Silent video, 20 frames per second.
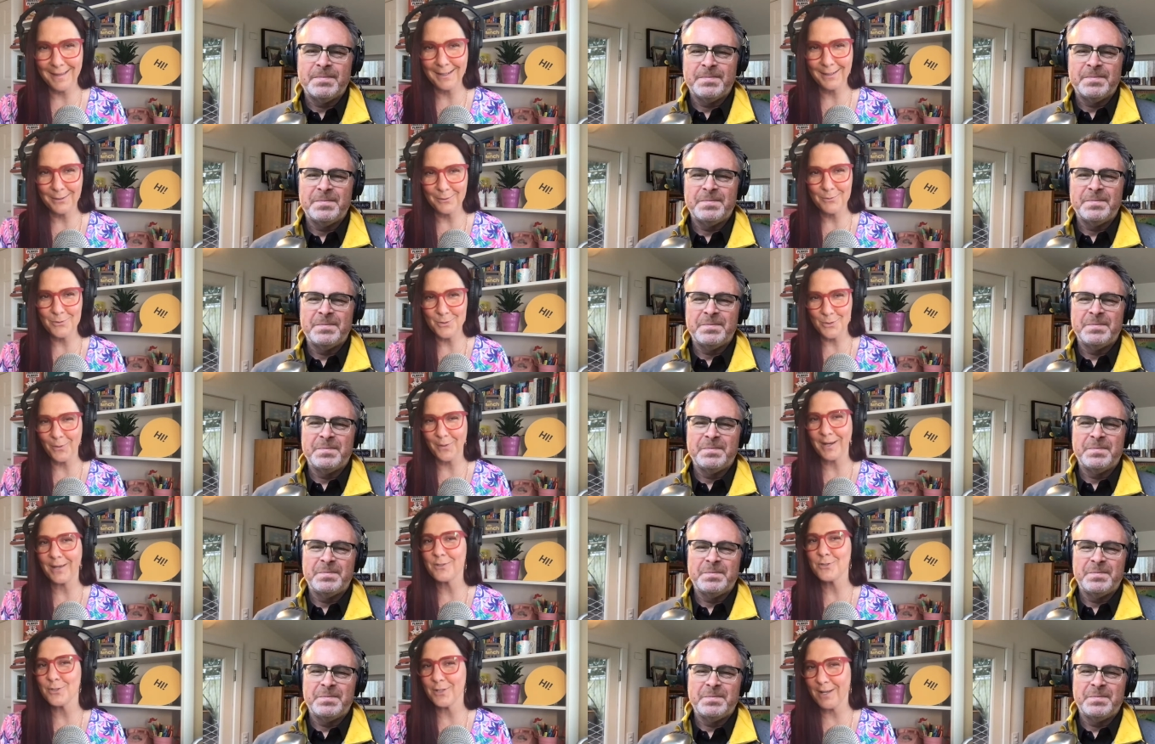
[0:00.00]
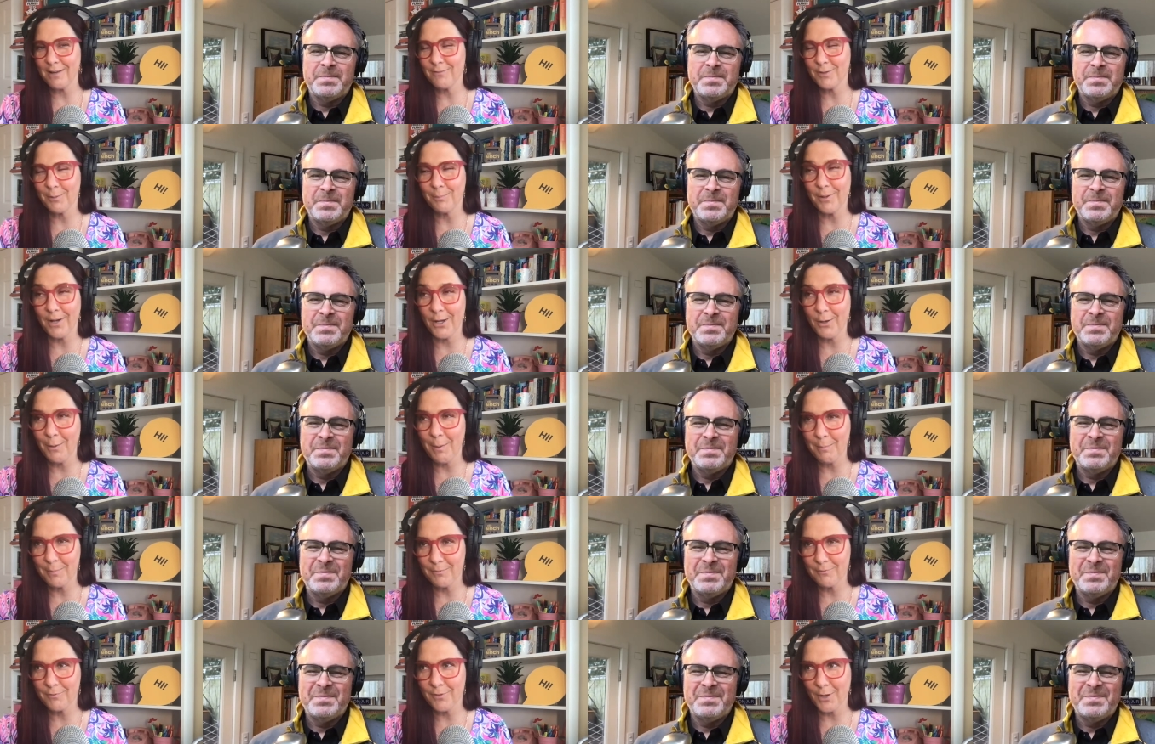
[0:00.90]
Speaker 1: thank you. Sorry, I should have your bio
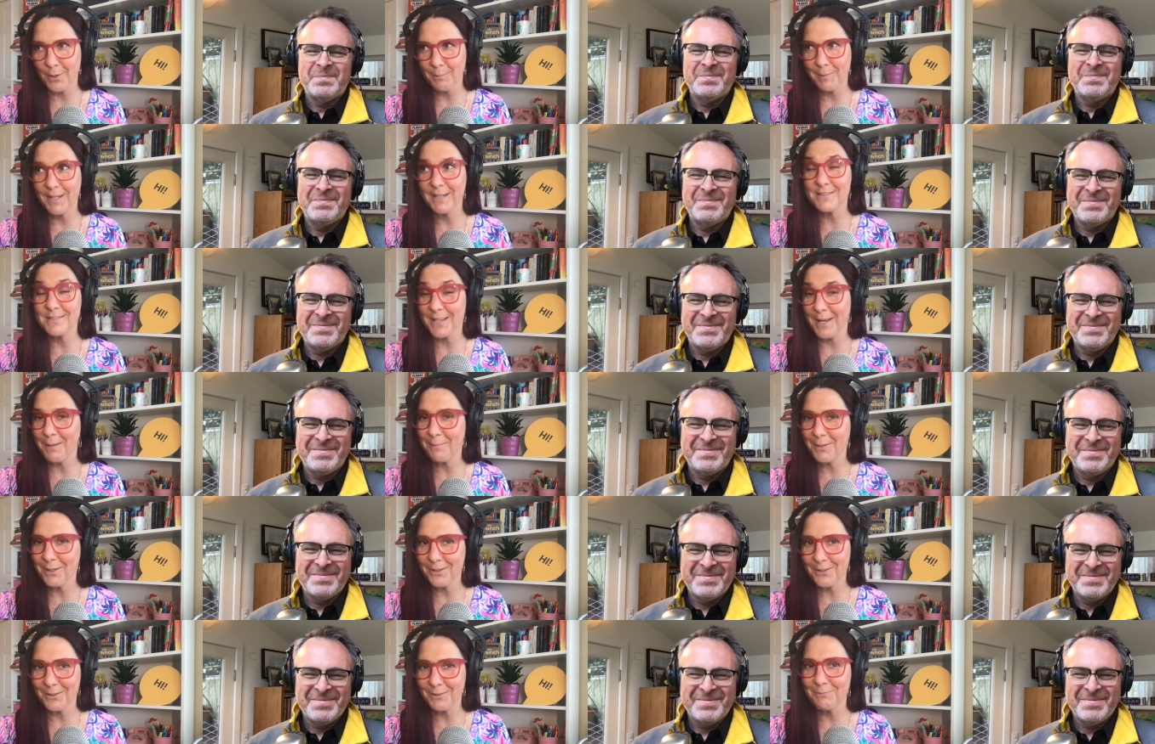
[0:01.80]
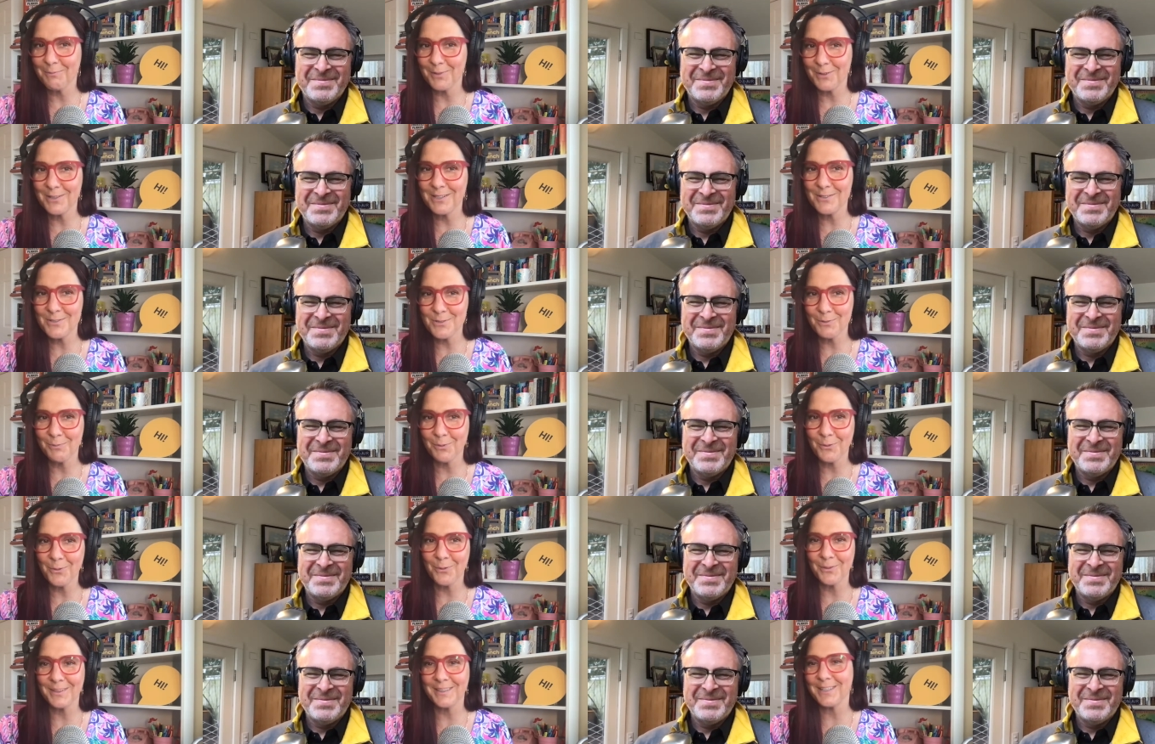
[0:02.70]
up in front of me because I am going to need to
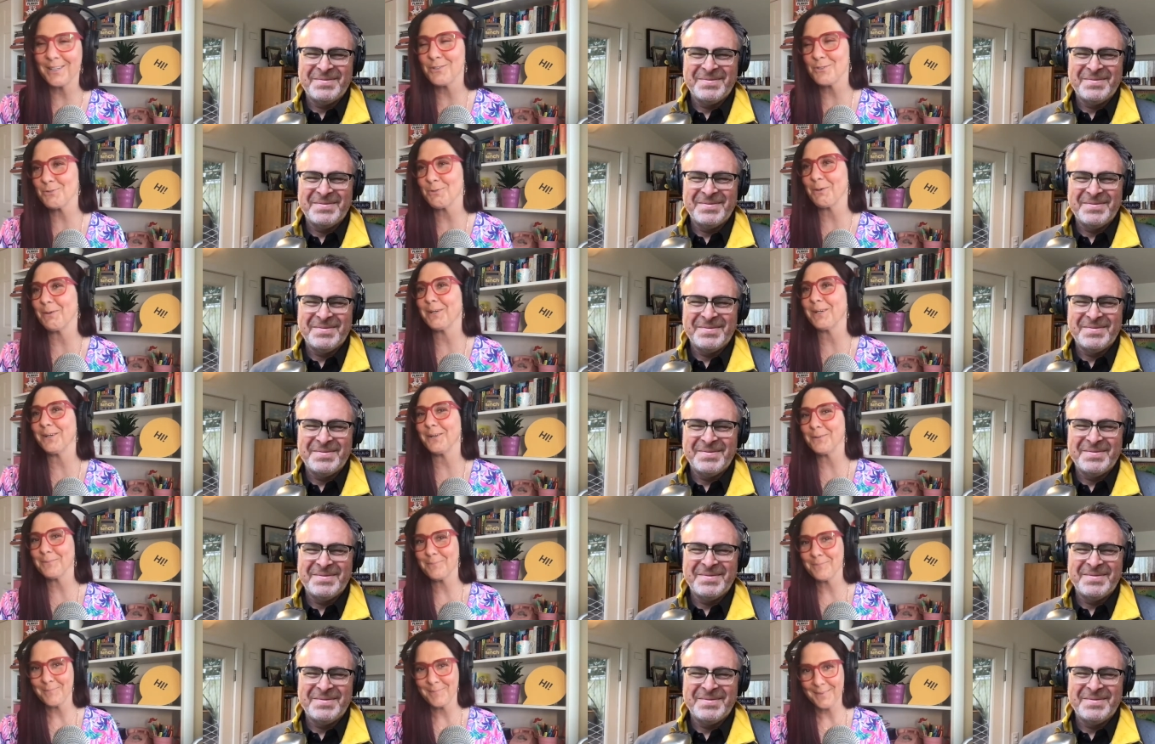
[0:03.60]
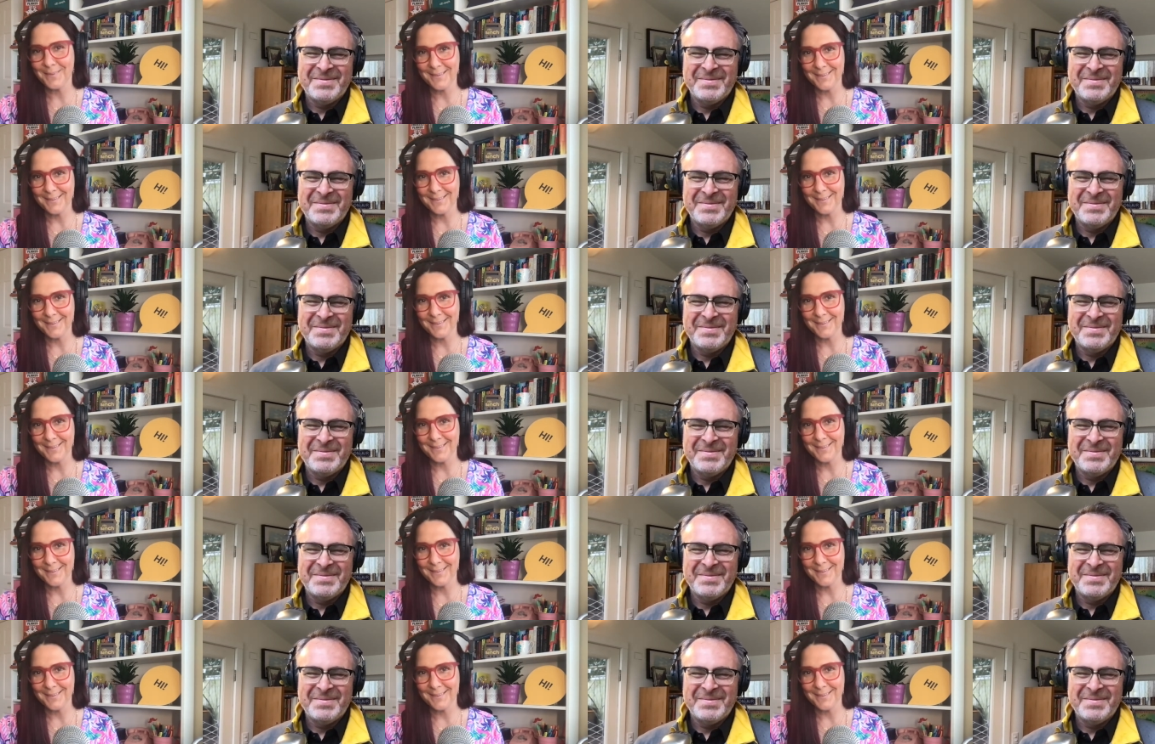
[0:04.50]
record the intro here.